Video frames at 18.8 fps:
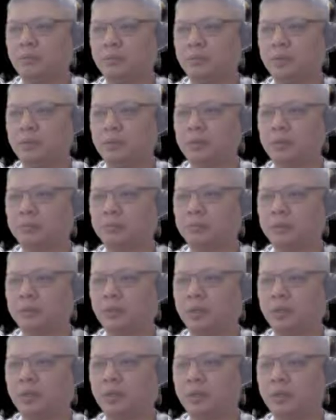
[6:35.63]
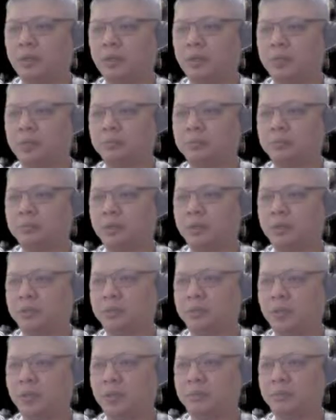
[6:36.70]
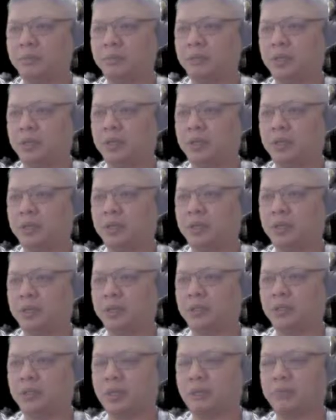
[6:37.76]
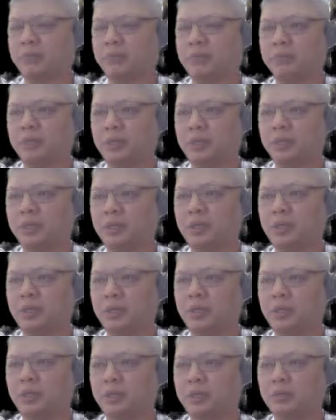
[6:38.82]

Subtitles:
red would now, at this point in time, play e7 plus 9.